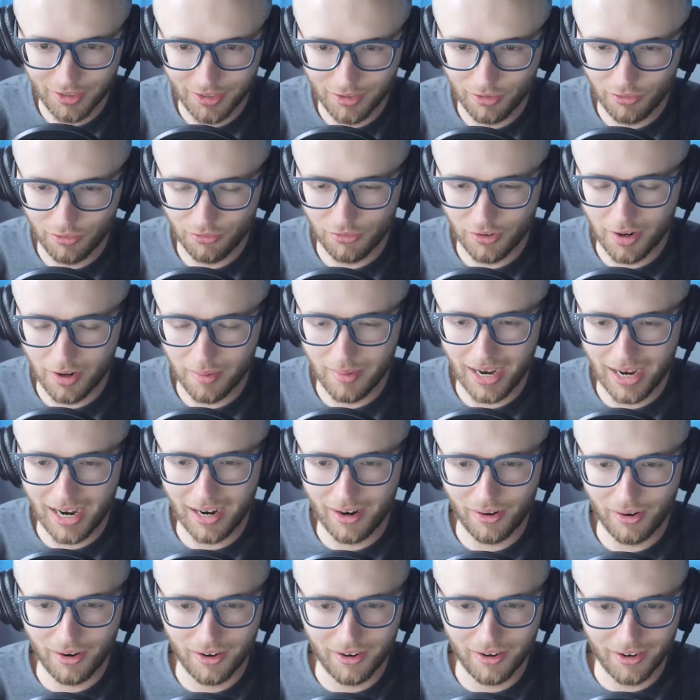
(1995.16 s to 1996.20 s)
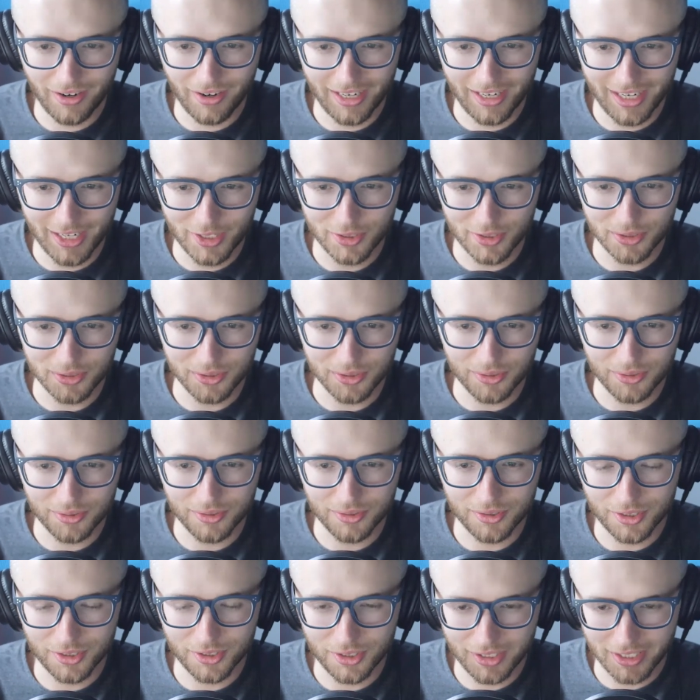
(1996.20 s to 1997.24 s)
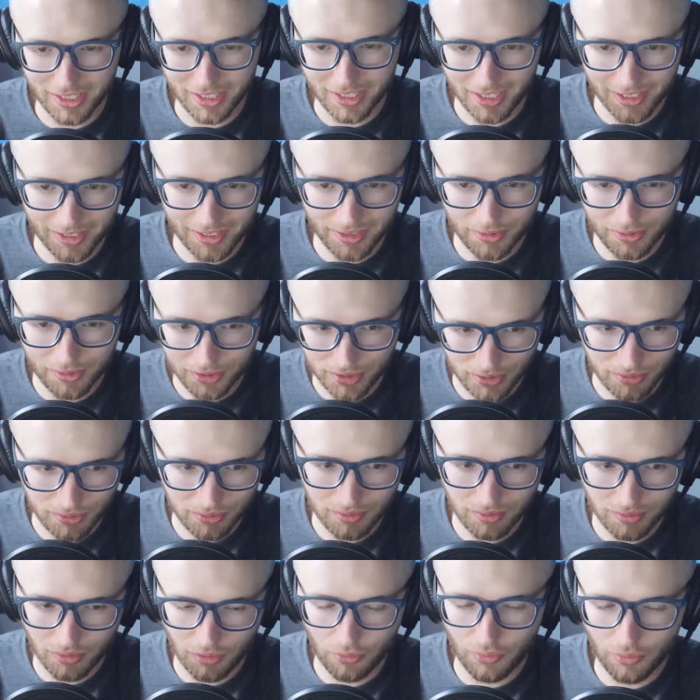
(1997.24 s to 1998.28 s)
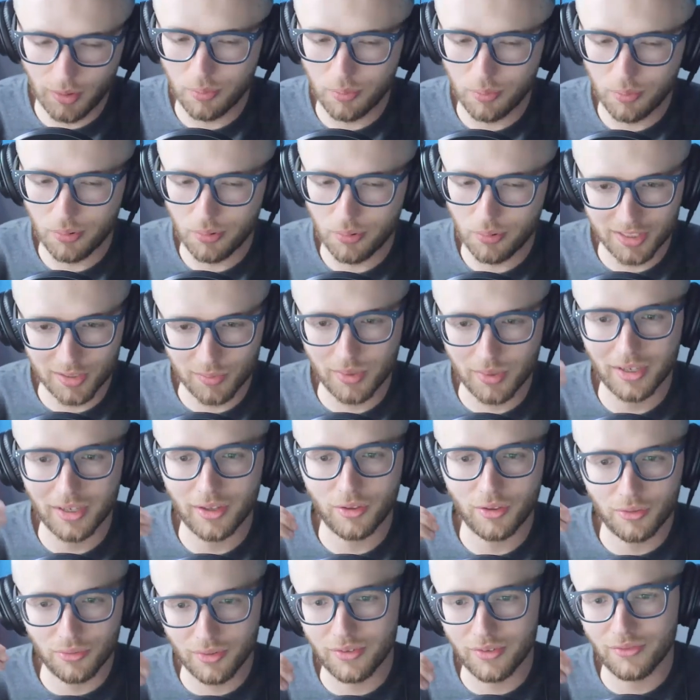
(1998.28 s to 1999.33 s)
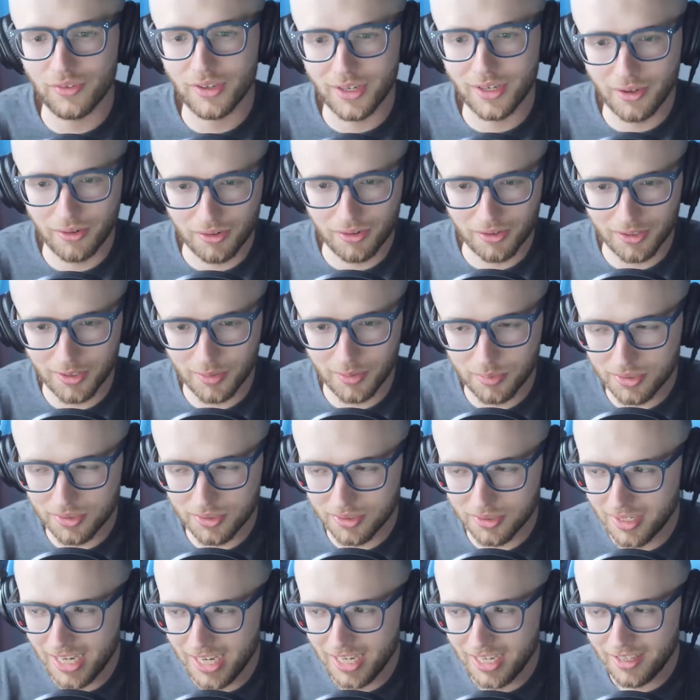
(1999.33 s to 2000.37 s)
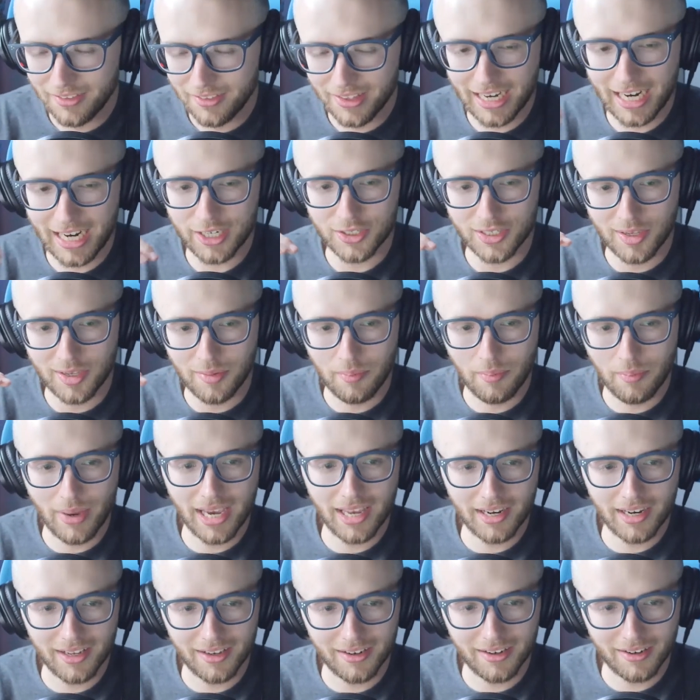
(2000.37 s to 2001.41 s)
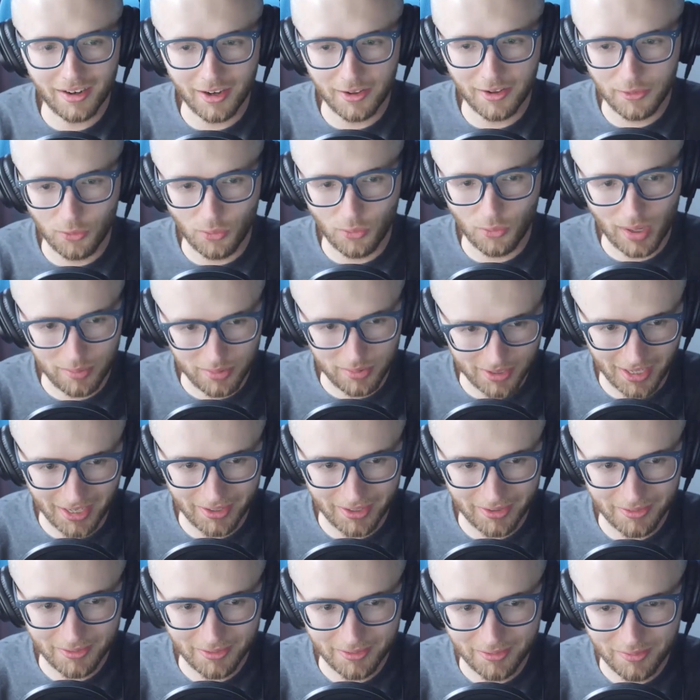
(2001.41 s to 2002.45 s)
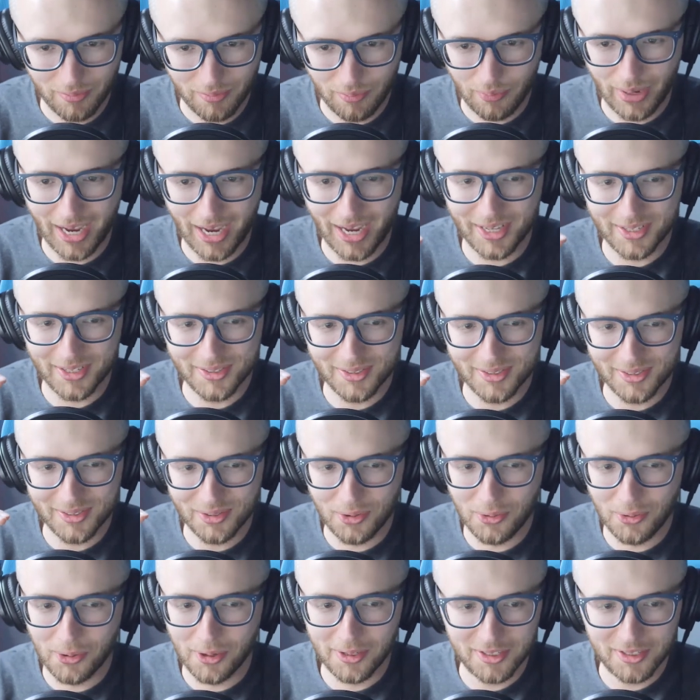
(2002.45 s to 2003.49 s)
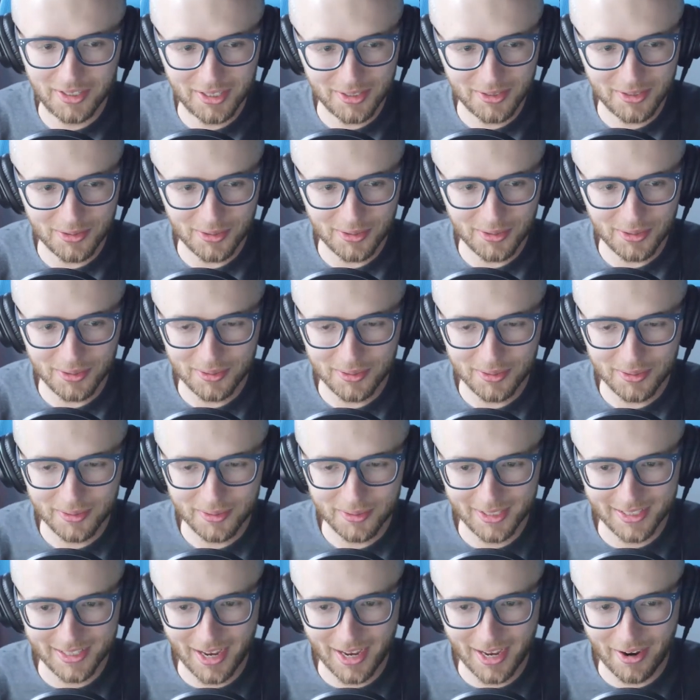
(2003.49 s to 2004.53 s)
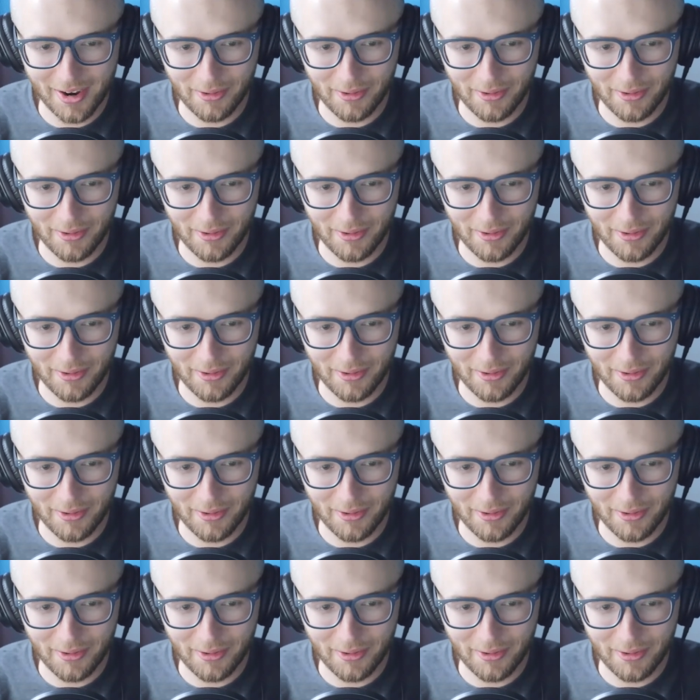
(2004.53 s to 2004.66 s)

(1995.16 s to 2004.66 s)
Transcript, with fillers: from our initial Chicago shoot. Three products being three video clips that actually made it on the website past quality control. Is that yep.